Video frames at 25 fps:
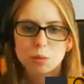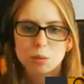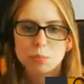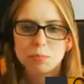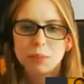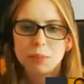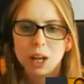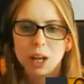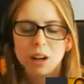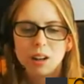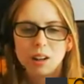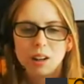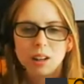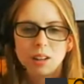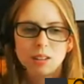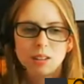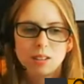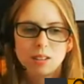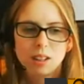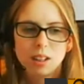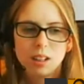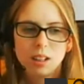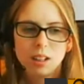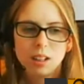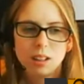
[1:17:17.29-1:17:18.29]
with
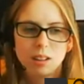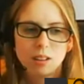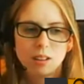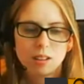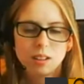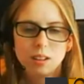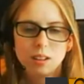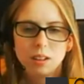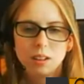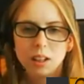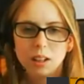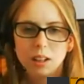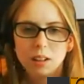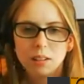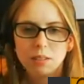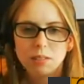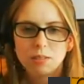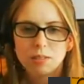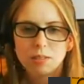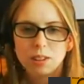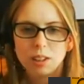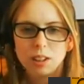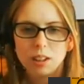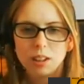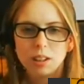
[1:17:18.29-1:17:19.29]
parents getting this
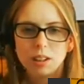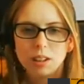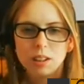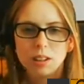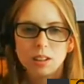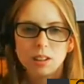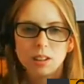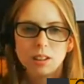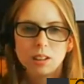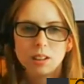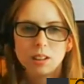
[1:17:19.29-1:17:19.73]
gift and